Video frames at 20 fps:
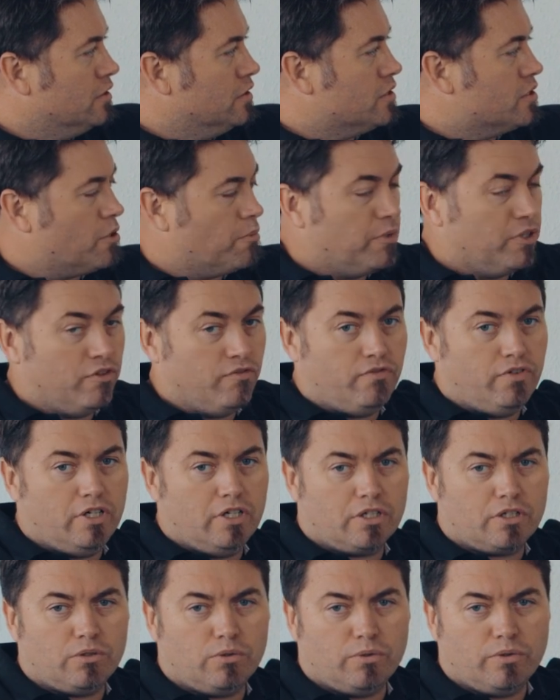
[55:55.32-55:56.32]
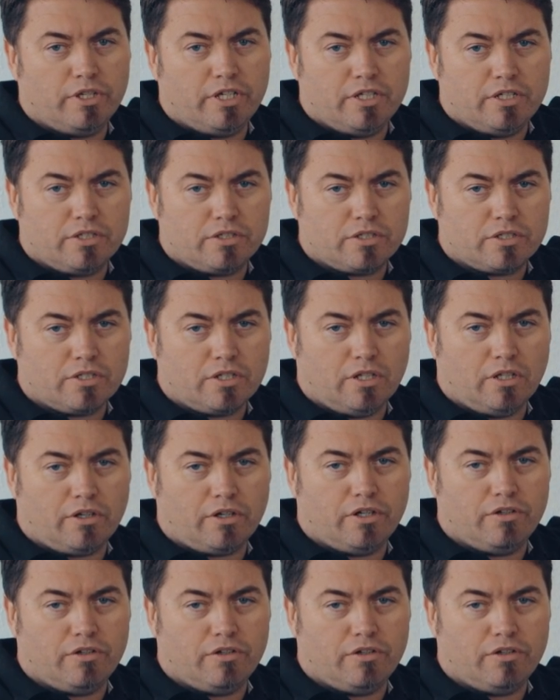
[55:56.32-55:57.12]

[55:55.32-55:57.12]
some of the vehicle. There's a lot